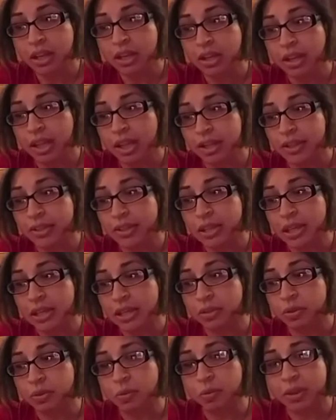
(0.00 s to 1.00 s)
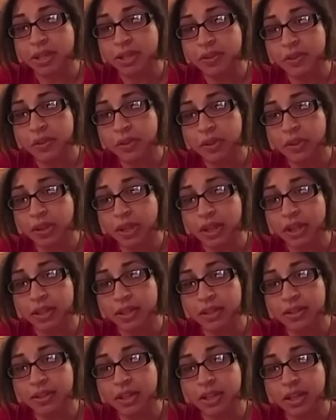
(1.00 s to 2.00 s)
They assess risk. They
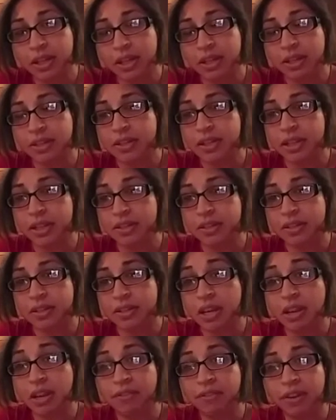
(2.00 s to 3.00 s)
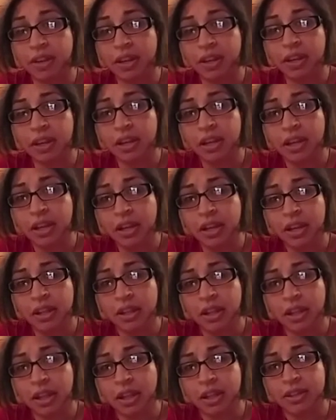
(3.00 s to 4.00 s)
assess safety.
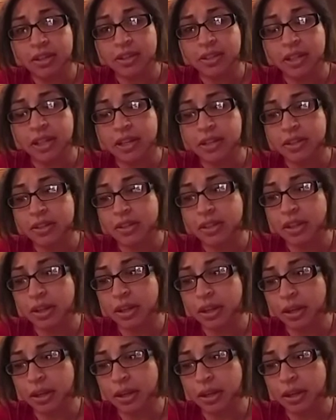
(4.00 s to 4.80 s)
They assess,